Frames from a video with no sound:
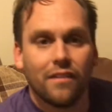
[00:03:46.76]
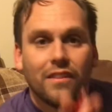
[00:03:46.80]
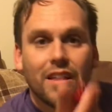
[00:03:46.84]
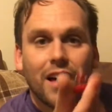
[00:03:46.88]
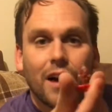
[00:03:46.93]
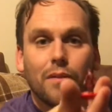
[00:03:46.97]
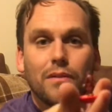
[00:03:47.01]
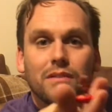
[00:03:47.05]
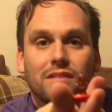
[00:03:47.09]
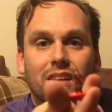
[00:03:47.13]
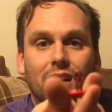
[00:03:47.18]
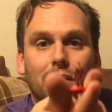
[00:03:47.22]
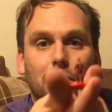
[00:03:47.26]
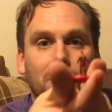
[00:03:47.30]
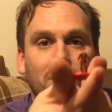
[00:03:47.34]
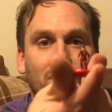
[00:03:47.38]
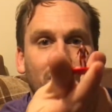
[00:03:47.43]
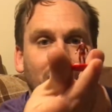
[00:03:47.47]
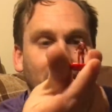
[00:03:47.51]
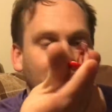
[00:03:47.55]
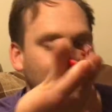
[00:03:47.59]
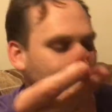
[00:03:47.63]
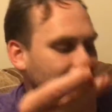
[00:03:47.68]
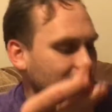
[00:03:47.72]
That was
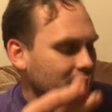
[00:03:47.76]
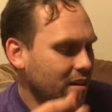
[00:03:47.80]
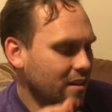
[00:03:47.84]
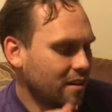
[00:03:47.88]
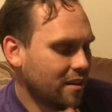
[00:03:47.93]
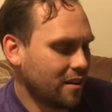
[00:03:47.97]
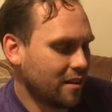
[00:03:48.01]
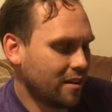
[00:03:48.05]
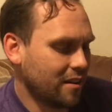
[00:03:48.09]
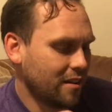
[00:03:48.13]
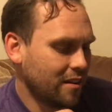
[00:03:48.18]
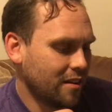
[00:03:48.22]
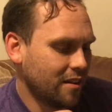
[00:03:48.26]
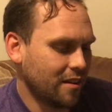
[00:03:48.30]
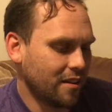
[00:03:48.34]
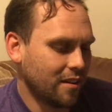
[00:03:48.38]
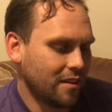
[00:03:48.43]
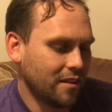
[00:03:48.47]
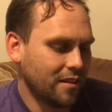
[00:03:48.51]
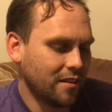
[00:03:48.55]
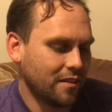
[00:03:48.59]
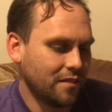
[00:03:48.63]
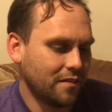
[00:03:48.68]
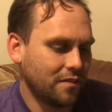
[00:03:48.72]
number 8.
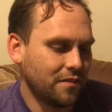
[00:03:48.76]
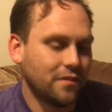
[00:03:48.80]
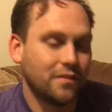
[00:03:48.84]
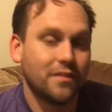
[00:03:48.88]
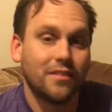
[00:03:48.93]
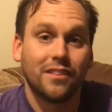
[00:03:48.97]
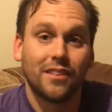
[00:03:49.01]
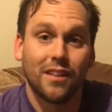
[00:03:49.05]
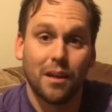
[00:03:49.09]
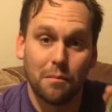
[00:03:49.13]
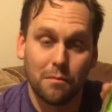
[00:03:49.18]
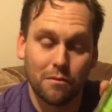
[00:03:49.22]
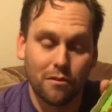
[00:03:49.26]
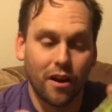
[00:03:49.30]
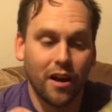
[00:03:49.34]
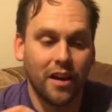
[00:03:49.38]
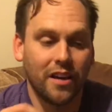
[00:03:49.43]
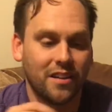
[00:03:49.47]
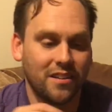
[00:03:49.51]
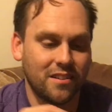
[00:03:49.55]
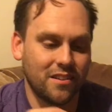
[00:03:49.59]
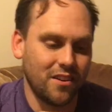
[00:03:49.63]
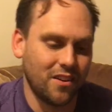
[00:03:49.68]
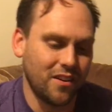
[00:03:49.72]
Number
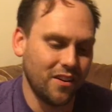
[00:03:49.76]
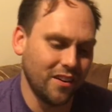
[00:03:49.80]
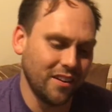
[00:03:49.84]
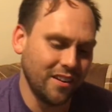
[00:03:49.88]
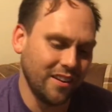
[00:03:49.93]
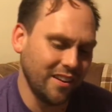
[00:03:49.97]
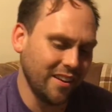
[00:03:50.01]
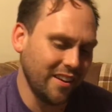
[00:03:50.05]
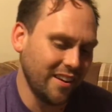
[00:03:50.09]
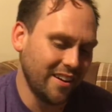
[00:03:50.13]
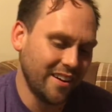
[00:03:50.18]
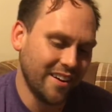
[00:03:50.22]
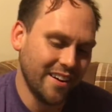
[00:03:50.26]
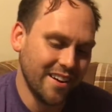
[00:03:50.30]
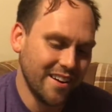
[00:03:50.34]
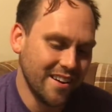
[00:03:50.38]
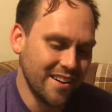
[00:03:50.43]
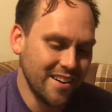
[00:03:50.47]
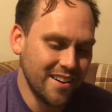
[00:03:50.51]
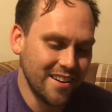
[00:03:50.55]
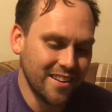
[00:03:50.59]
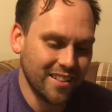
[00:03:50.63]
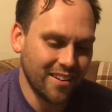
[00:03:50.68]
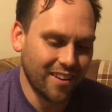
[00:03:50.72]
8's got it.
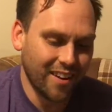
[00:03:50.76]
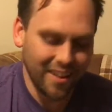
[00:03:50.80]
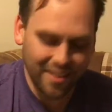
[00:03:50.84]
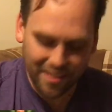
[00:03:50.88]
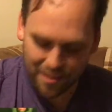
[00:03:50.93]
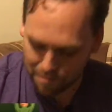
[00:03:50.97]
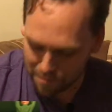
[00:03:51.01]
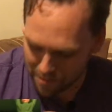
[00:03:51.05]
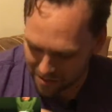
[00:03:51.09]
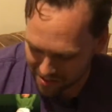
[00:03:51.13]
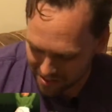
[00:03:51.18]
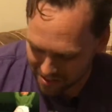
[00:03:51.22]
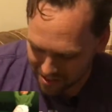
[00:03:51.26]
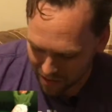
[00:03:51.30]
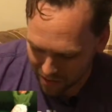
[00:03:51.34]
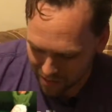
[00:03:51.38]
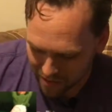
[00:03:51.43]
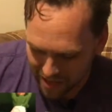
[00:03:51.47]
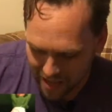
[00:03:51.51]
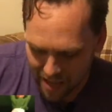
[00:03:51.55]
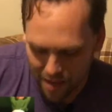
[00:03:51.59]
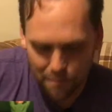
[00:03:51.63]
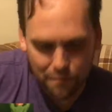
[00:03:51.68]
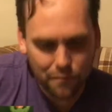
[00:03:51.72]
Right, they've been so
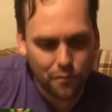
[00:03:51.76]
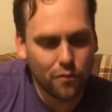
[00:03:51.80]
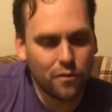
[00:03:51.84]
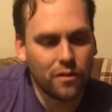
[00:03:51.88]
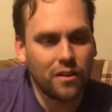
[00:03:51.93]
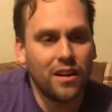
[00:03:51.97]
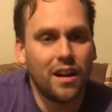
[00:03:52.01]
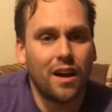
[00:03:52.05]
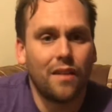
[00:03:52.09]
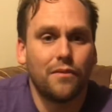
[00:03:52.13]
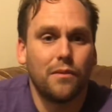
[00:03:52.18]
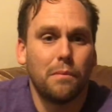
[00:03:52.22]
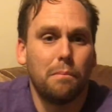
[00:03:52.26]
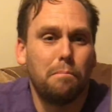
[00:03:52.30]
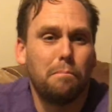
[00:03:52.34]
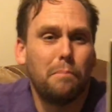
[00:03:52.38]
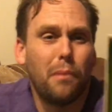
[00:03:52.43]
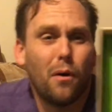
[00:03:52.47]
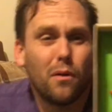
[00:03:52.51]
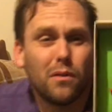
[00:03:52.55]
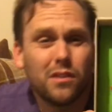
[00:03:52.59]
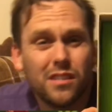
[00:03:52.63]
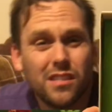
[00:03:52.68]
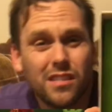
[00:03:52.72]
cared for and loved. The
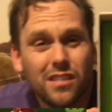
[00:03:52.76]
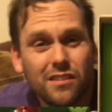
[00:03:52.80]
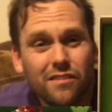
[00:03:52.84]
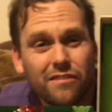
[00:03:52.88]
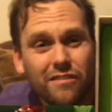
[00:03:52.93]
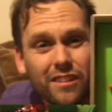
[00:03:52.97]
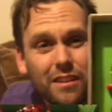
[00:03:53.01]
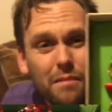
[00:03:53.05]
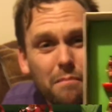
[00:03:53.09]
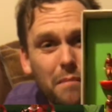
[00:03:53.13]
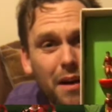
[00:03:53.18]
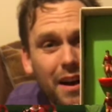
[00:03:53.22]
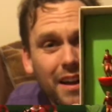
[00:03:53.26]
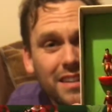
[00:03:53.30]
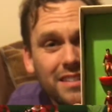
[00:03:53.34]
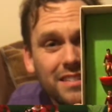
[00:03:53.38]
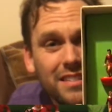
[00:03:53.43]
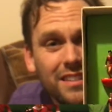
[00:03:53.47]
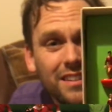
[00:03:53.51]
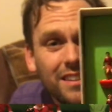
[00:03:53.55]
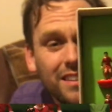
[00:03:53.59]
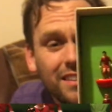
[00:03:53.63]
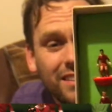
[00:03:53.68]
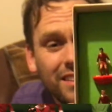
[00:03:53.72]
boxes are in
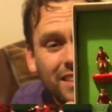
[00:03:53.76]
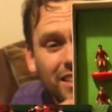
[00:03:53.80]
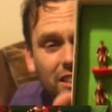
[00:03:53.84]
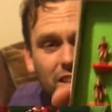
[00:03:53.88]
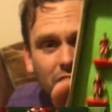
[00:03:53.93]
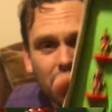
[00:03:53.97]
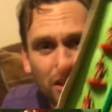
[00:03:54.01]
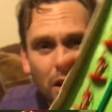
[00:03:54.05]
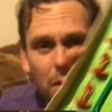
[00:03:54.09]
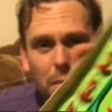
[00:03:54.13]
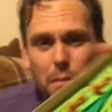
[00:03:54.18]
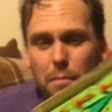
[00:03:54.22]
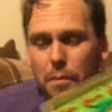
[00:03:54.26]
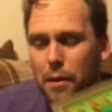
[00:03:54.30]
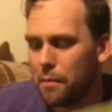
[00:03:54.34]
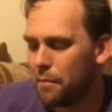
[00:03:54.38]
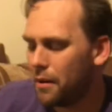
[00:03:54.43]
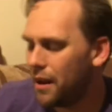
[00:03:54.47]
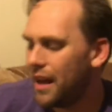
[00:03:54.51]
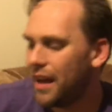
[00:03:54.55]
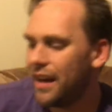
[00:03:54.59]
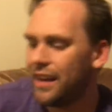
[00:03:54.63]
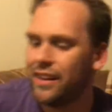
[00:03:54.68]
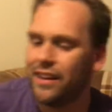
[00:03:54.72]
amazing condition. There'll be
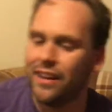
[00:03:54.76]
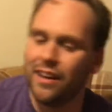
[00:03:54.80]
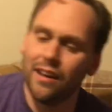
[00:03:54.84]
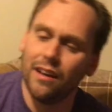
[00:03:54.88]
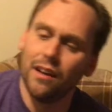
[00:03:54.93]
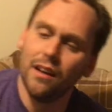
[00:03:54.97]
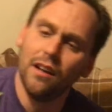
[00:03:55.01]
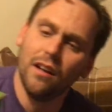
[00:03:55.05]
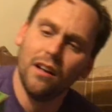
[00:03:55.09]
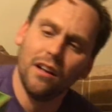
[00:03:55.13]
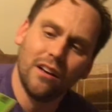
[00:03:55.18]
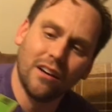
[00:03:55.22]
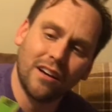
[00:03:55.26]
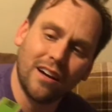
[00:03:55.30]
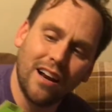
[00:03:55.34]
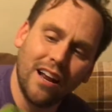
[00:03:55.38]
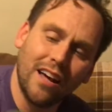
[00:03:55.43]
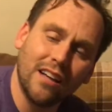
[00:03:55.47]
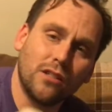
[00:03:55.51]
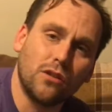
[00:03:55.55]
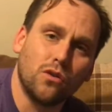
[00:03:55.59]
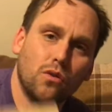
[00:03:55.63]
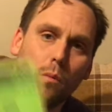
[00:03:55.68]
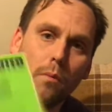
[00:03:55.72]
people out there,
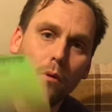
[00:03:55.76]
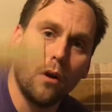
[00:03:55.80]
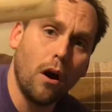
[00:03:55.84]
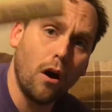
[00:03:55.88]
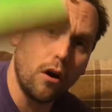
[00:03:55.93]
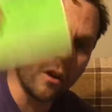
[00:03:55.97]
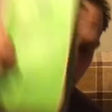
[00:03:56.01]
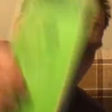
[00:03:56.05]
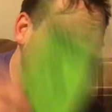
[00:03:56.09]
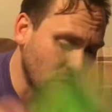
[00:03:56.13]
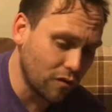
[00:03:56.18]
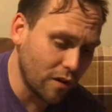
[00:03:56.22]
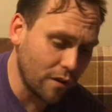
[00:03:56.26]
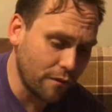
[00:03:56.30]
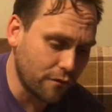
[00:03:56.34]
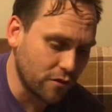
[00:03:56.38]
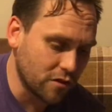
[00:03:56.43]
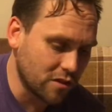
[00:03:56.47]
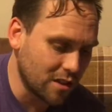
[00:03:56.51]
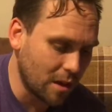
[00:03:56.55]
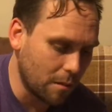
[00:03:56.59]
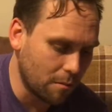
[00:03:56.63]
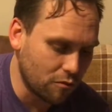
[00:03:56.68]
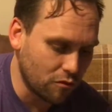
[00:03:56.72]
collectors will be like, oh, I've got a
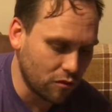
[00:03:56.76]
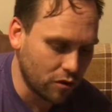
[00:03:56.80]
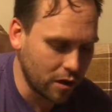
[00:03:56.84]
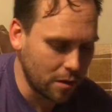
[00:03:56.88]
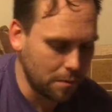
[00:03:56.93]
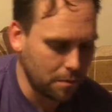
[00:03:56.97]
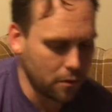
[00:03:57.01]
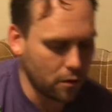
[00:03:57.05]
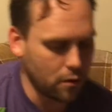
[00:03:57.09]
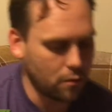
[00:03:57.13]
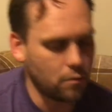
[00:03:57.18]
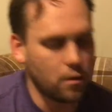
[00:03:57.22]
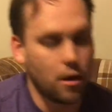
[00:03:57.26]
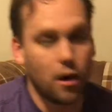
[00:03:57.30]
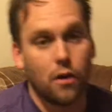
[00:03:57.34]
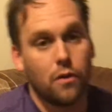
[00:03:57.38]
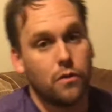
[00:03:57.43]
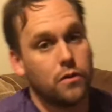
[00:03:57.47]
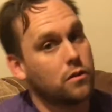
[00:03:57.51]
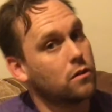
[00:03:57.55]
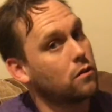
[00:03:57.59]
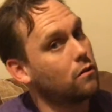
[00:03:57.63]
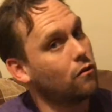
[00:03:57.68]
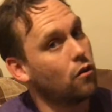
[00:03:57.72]
reference number on it, but oh no,
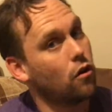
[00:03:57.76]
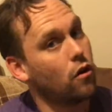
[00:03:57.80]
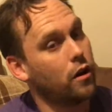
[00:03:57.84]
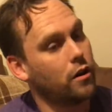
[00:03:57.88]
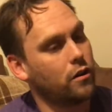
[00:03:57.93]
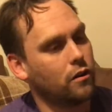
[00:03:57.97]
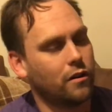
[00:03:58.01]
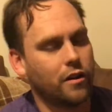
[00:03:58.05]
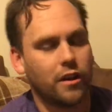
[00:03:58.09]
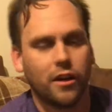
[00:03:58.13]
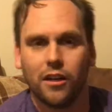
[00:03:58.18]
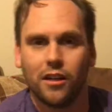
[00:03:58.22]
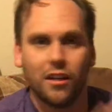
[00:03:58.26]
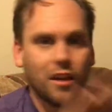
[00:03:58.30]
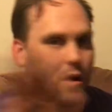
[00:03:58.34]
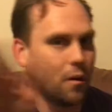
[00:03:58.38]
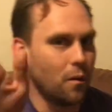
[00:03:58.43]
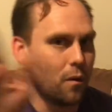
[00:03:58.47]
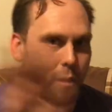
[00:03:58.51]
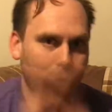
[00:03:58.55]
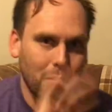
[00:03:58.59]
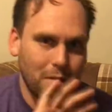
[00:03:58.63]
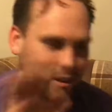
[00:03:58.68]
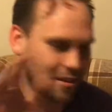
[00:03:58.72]
it's got writing on it. You know
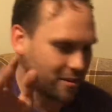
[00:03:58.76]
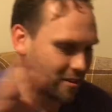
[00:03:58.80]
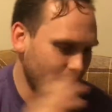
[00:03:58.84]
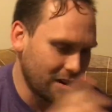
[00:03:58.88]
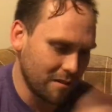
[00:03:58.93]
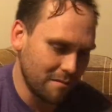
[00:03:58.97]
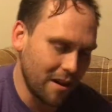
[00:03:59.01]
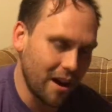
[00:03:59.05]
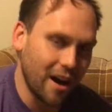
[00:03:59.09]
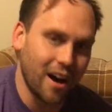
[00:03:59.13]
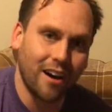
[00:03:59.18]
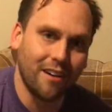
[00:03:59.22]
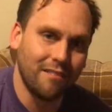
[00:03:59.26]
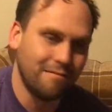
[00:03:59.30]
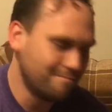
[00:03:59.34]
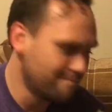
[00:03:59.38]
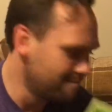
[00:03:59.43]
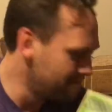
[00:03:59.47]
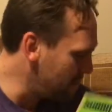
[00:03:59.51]
what, mate, don't matter.